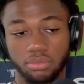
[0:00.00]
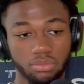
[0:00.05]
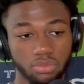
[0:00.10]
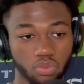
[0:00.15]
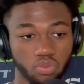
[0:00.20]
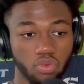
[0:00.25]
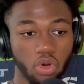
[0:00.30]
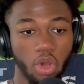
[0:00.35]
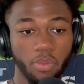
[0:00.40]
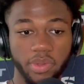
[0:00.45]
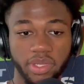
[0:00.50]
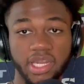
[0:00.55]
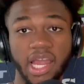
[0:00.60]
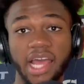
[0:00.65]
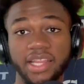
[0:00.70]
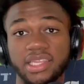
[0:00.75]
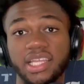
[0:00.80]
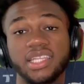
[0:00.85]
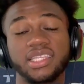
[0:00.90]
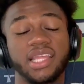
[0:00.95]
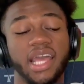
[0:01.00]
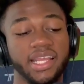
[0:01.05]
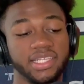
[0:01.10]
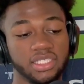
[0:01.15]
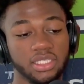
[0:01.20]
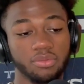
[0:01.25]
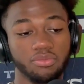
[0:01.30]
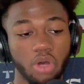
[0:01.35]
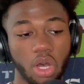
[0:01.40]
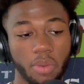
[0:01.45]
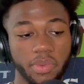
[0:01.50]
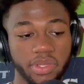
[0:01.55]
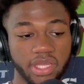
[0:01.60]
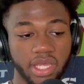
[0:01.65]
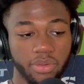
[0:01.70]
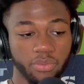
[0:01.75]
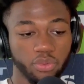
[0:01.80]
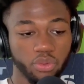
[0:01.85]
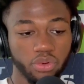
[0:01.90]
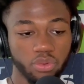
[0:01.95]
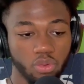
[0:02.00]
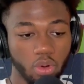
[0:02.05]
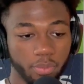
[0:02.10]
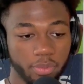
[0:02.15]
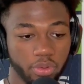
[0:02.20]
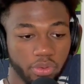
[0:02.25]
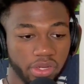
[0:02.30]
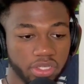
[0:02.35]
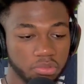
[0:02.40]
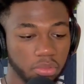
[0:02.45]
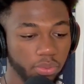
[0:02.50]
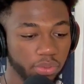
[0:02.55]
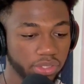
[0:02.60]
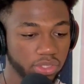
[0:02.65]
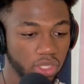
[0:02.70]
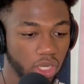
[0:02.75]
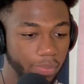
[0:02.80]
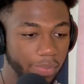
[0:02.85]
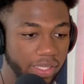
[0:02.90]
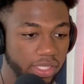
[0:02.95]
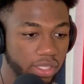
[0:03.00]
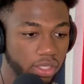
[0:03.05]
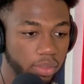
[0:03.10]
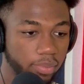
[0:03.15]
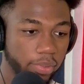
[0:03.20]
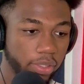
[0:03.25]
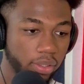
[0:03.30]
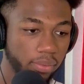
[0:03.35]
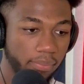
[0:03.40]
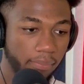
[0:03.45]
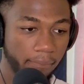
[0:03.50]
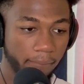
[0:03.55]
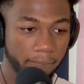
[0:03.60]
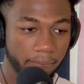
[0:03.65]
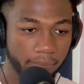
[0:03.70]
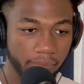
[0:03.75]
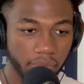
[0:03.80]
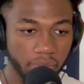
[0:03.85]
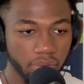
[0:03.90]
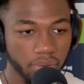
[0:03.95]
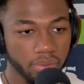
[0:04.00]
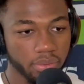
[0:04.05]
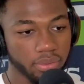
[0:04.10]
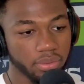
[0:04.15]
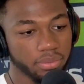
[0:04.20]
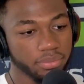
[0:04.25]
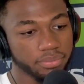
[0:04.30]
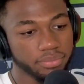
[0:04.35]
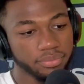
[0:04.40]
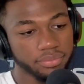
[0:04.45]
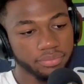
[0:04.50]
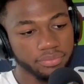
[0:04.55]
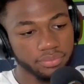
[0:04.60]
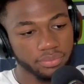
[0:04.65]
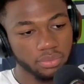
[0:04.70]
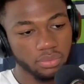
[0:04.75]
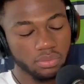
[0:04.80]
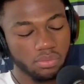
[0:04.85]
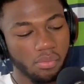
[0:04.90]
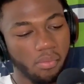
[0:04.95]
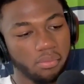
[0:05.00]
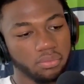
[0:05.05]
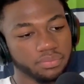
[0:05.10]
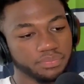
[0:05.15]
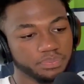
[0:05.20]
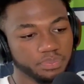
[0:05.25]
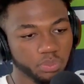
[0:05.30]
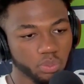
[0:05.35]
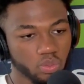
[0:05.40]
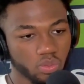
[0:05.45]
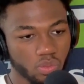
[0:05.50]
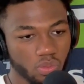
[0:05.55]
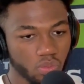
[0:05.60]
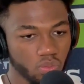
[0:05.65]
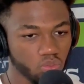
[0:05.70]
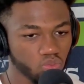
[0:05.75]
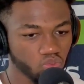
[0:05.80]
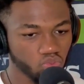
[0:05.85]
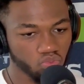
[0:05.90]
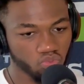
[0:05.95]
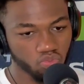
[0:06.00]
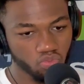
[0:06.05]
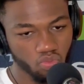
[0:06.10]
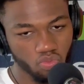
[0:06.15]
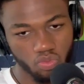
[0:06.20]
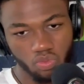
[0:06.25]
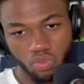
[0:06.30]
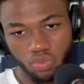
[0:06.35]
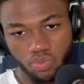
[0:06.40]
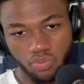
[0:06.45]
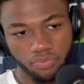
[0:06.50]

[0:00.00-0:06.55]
Roman, I think that's the moment that ruined Roman Reigns, but we can talk about that in a minute months of being on his own, getting injured, and